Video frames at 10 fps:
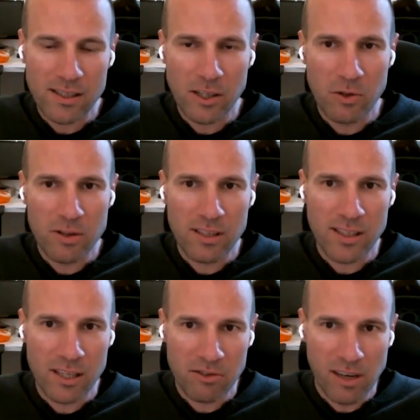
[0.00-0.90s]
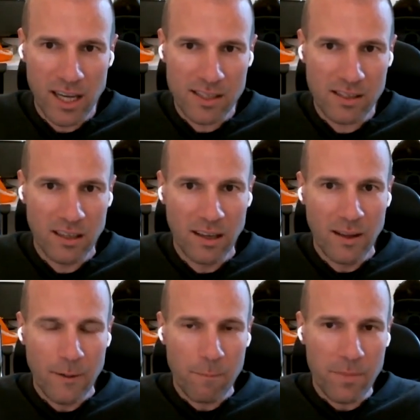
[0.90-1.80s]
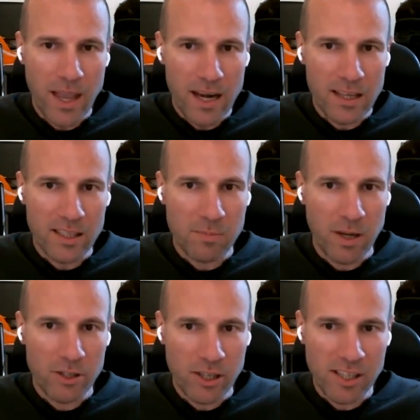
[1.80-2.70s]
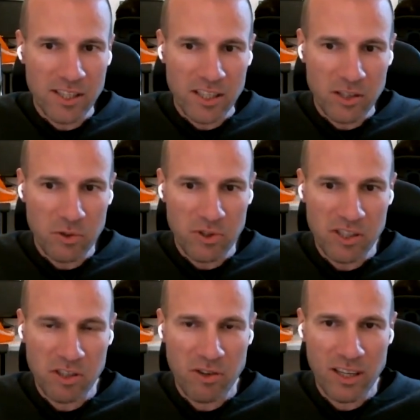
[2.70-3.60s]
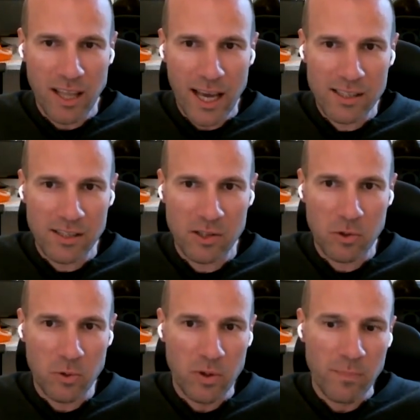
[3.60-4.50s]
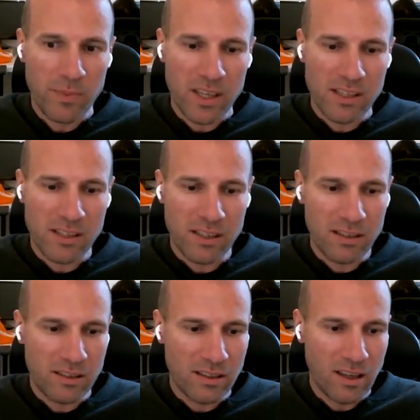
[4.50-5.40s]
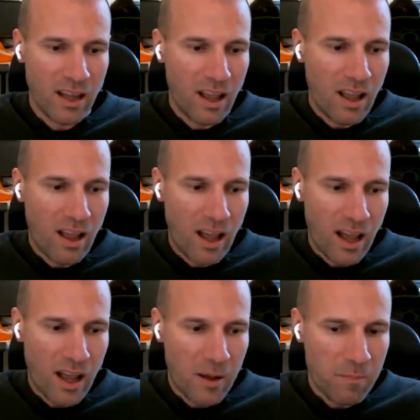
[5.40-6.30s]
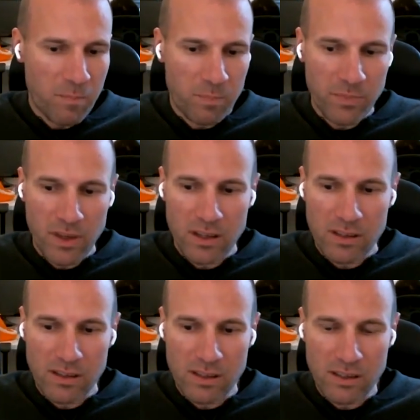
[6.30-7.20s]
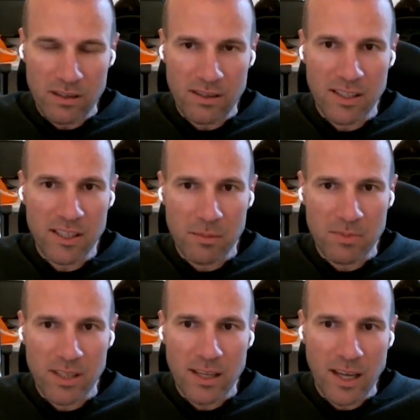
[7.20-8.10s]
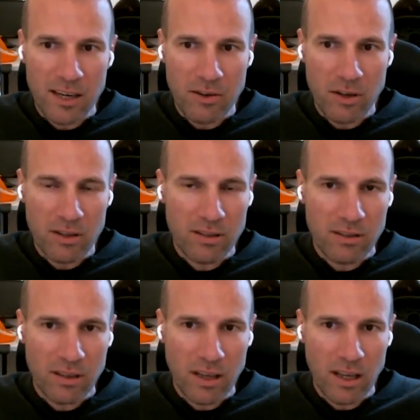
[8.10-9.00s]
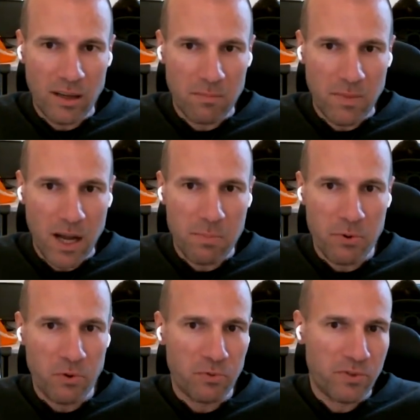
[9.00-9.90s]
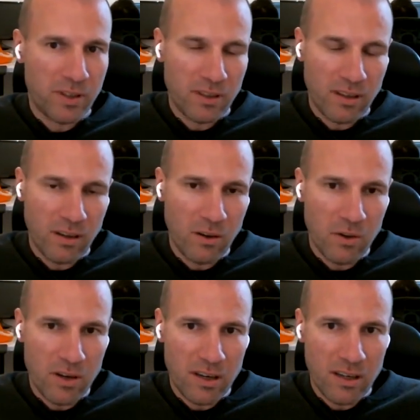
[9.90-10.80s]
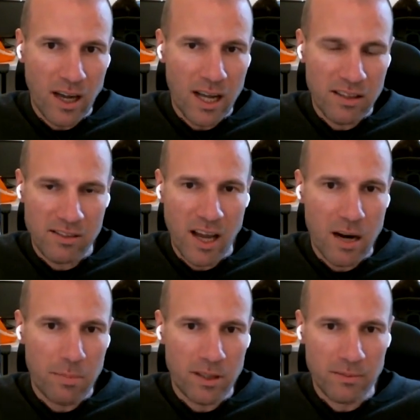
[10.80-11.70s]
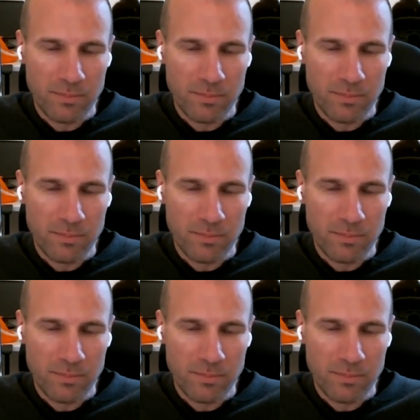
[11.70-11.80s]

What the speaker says: security is centralized, then it is much easier to restrict access to certain systems that are not approved or undesirable.